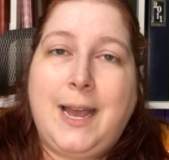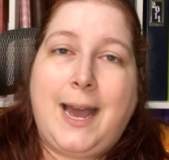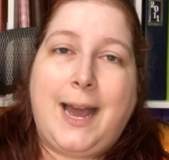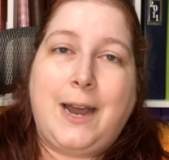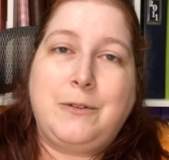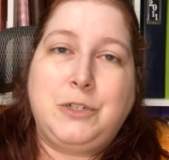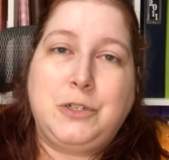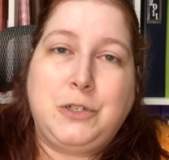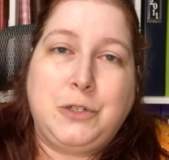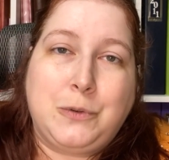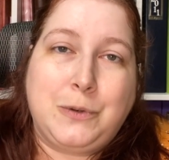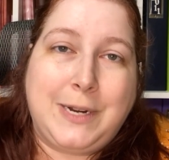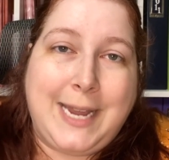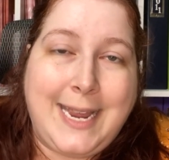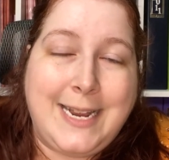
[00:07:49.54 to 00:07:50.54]
how to
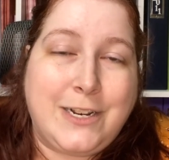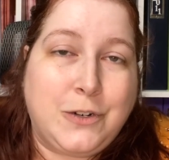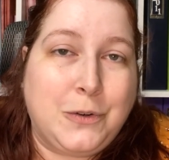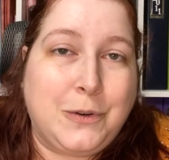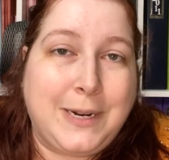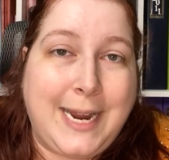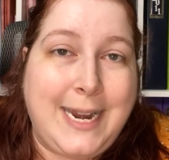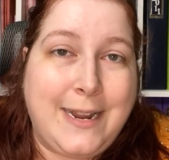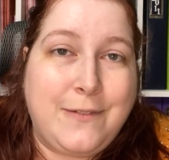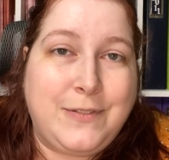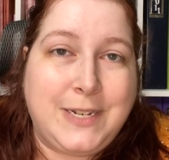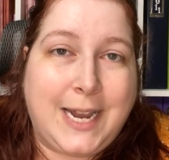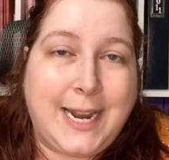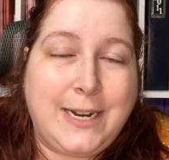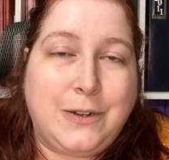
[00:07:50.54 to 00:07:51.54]
create
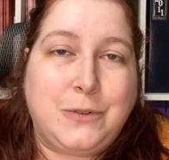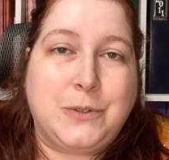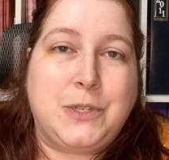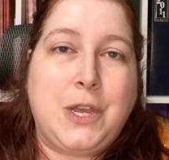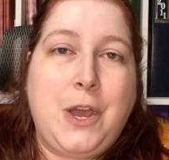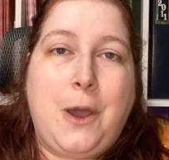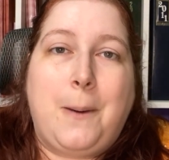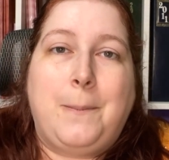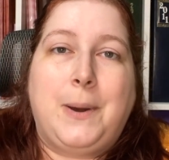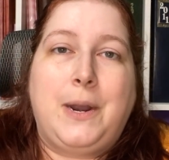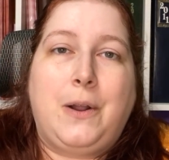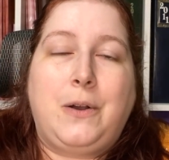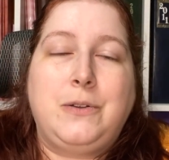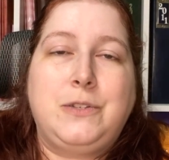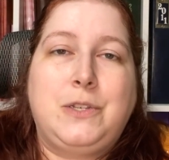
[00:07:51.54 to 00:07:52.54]
creative titles,
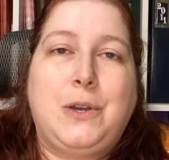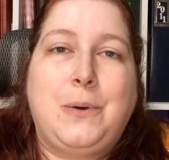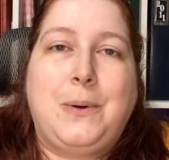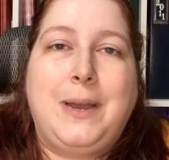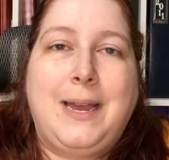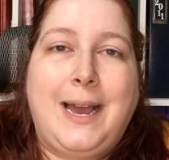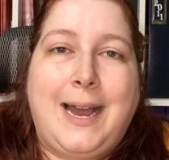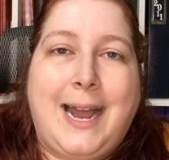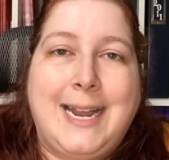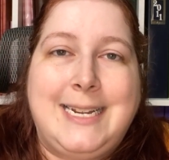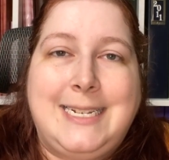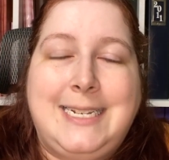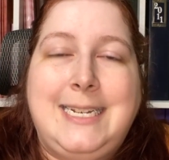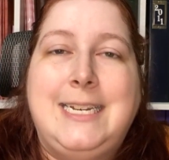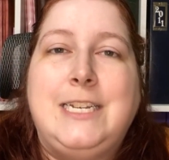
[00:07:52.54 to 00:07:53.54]
but also
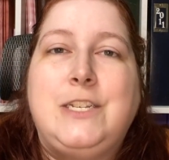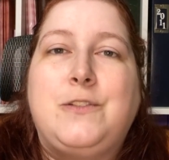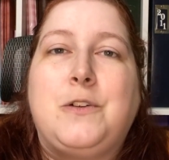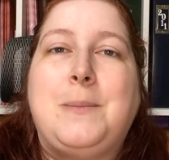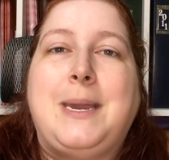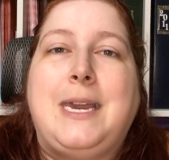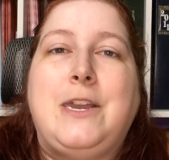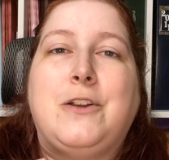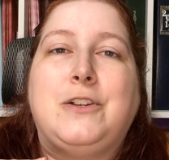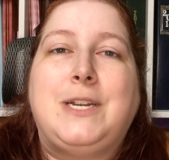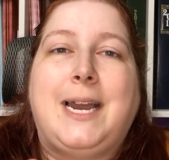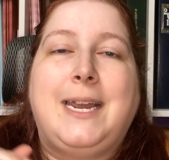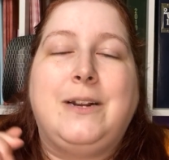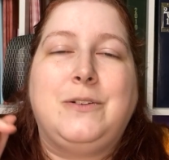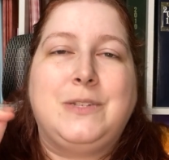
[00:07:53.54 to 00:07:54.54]
ideas for making your
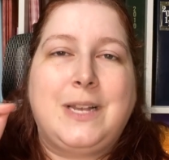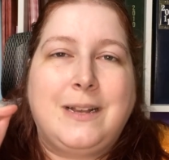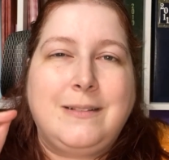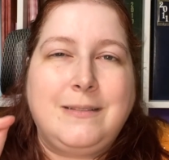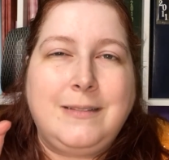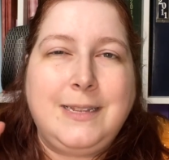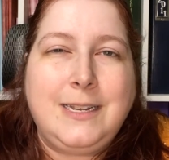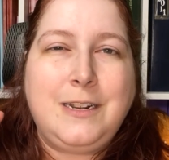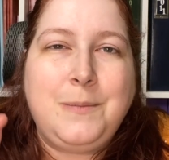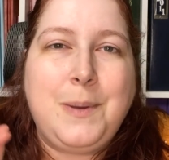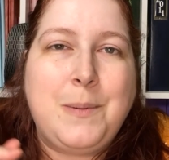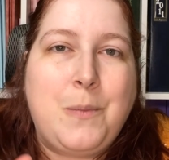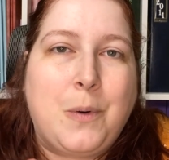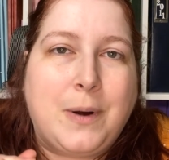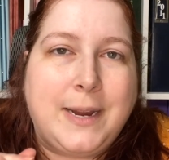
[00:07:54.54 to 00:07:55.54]
titles a little
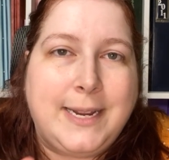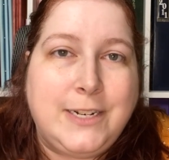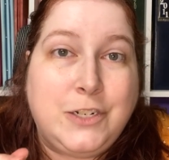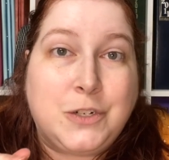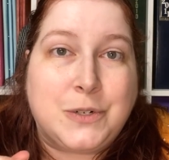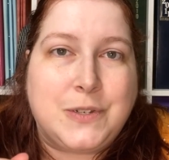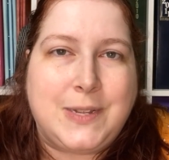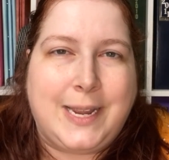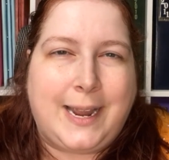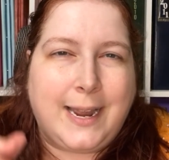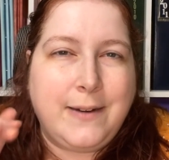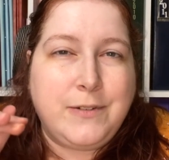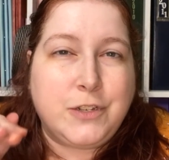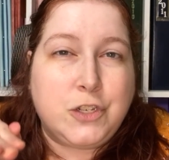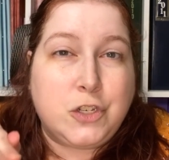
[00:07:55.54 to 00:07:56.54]
bit more interesting,
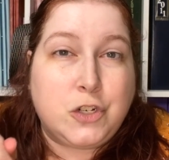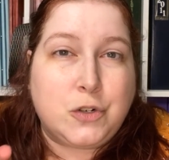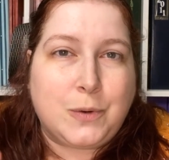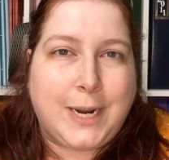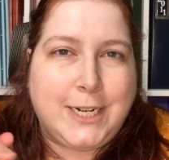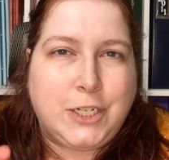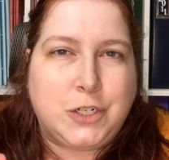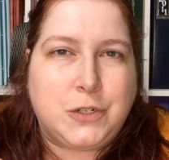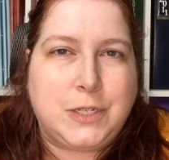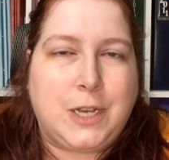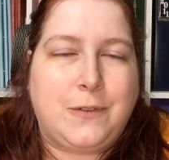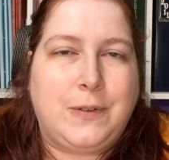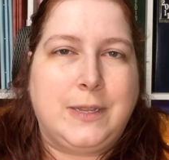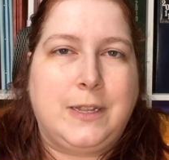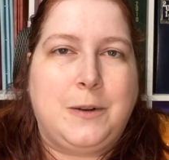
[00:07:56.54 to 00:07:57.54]
kind of to stretch
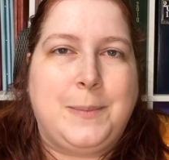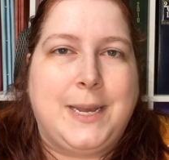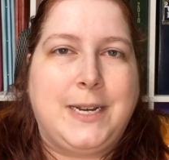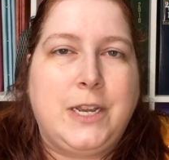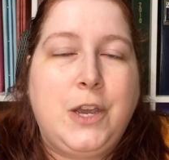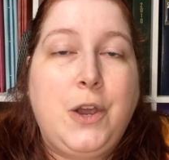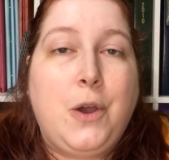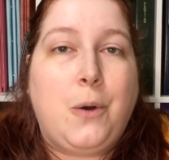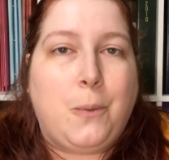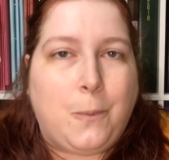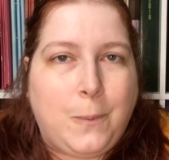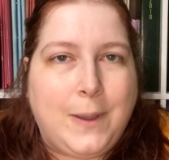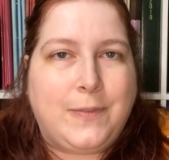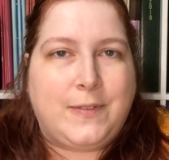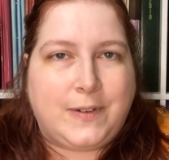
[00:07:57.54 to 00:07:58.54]
yourself a little bit
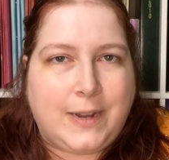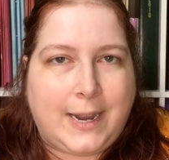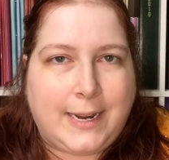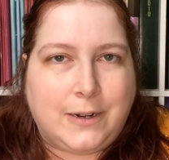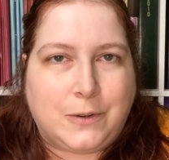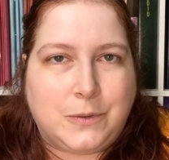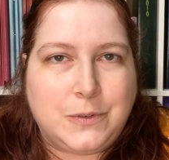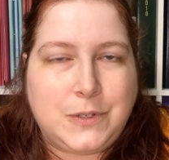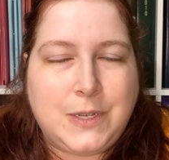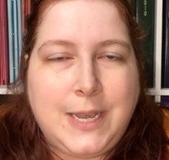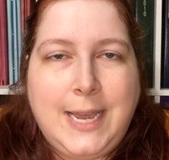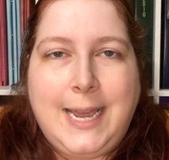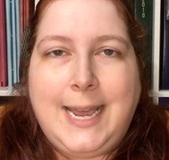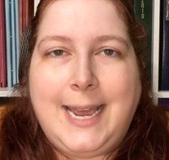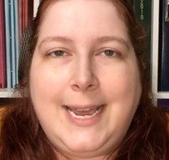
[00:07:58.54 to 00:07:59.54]
with titles.
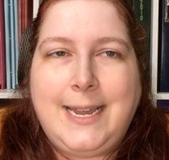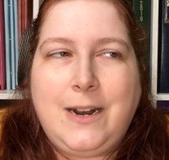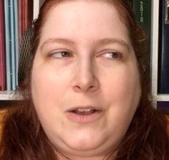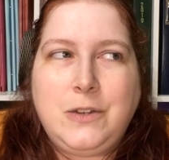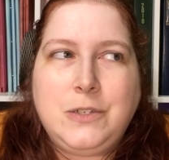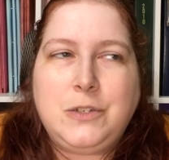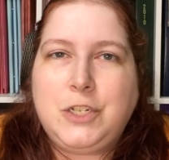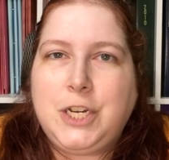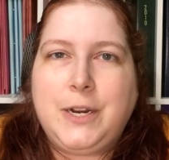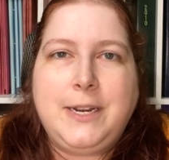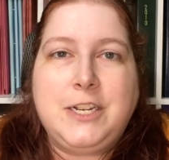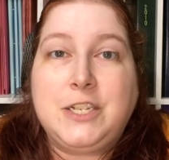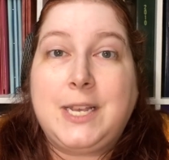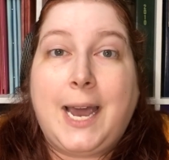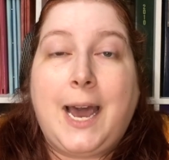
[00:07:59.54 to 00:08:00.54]
And also
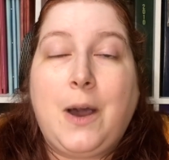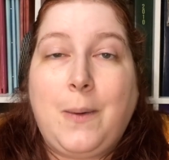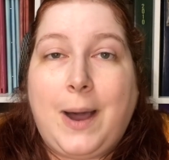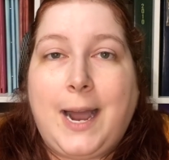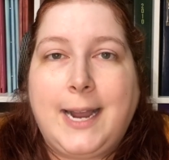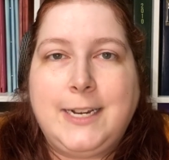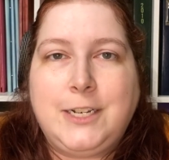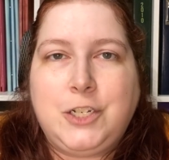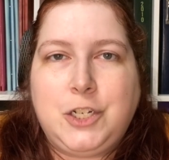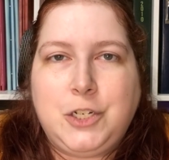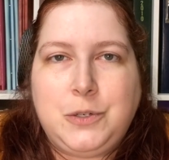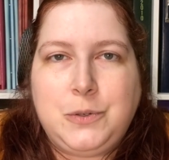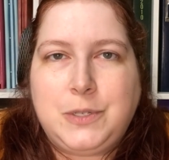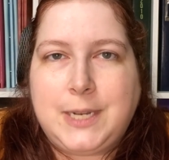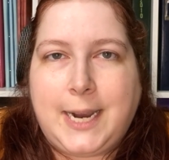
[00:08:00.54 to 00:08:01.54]
sharing just how I
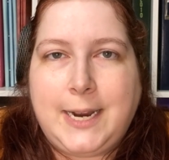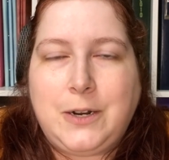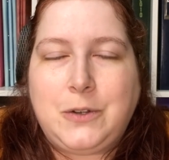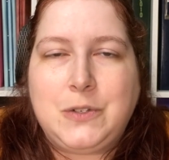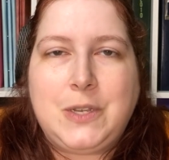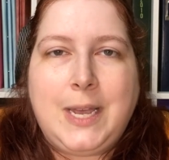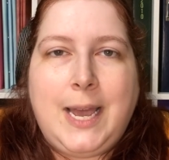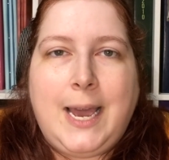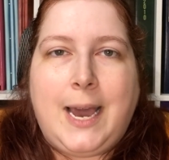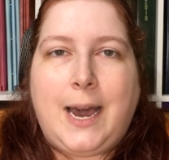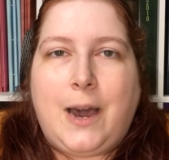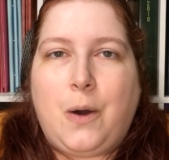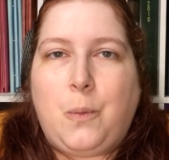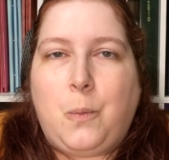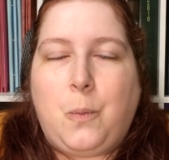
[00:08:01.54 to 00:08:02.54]
choose titles,
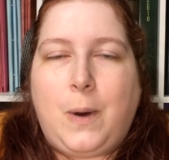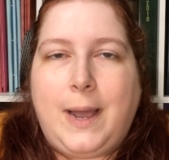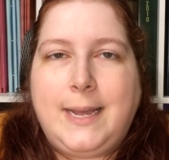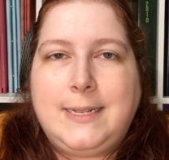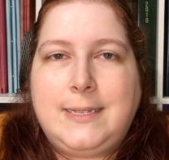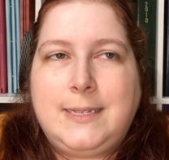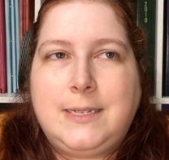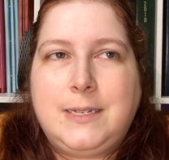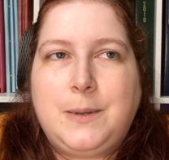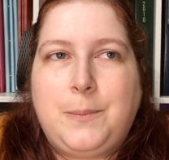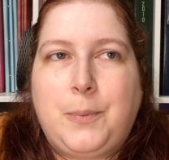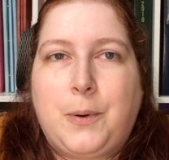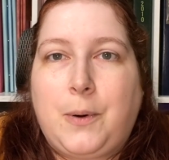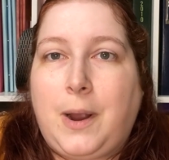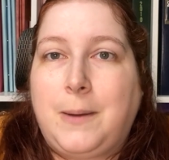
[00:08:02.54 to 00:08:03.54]
what
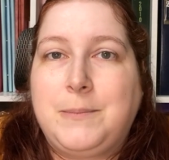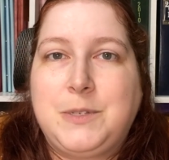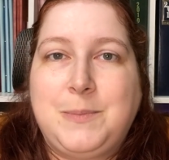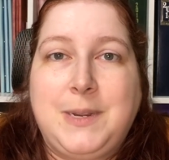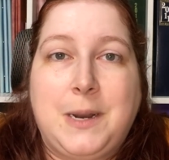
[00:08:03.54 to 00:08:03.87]
prompts me